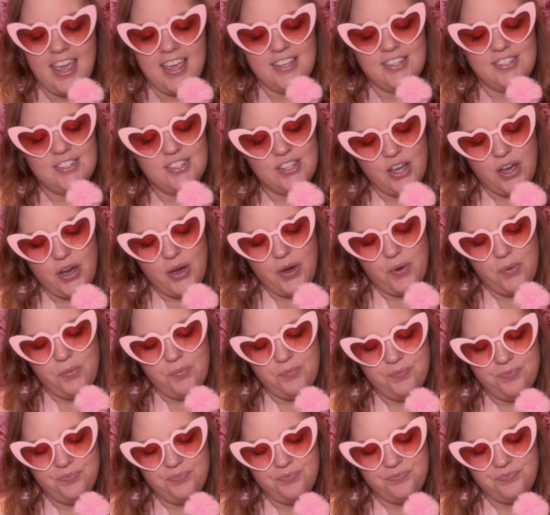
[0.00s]
So
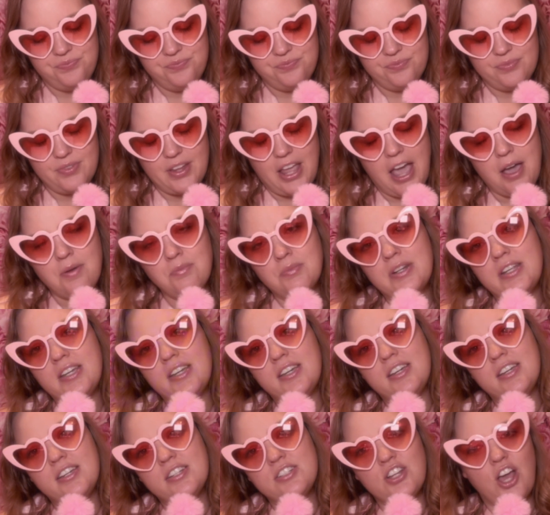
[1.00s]
I'm going
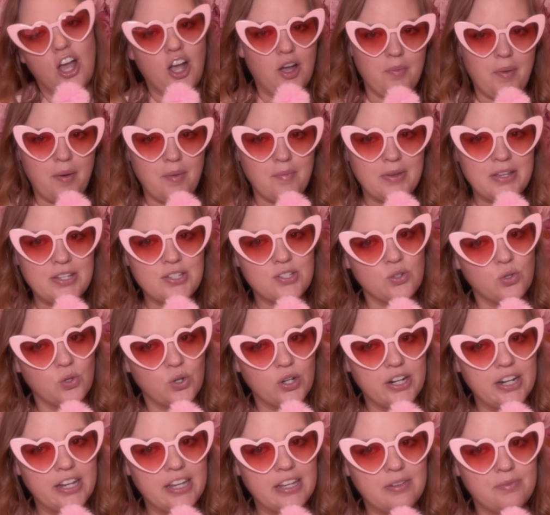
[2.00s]
to talk about my
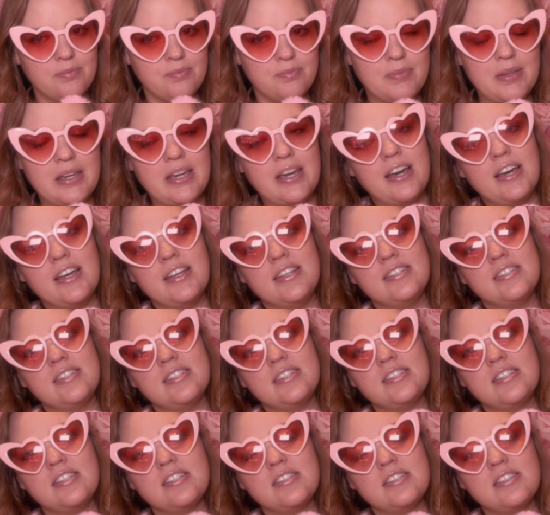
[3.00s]
story because
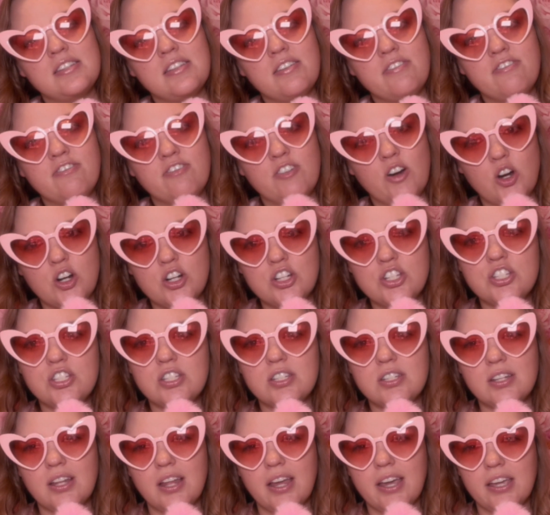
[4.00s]
this is the
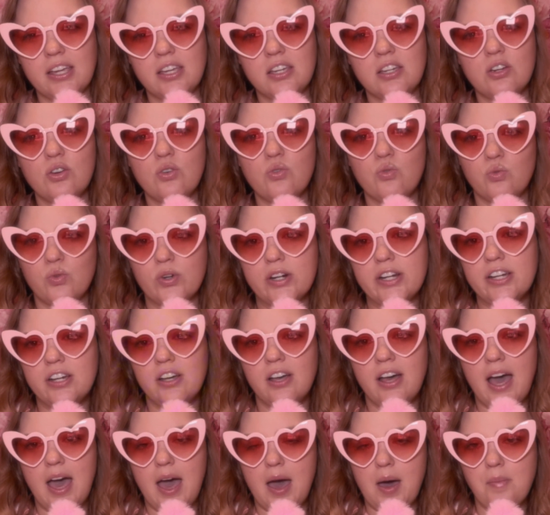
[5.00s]
first like real
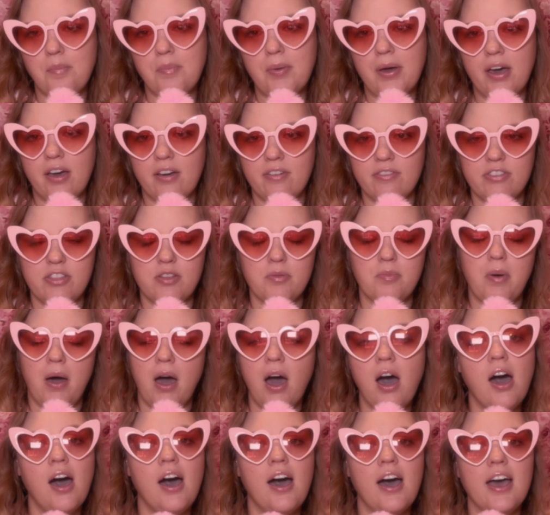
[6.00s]
up of the
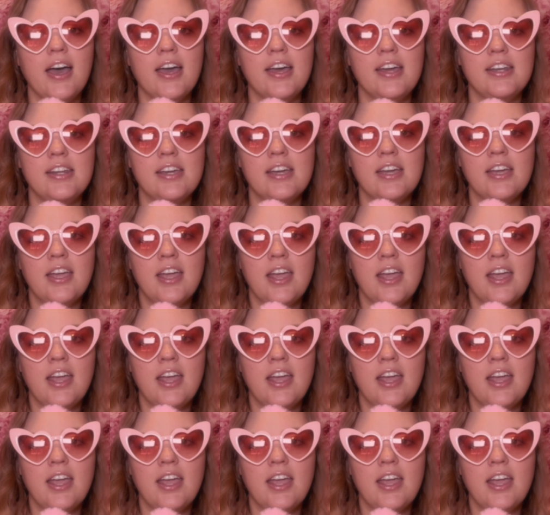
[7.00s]
pod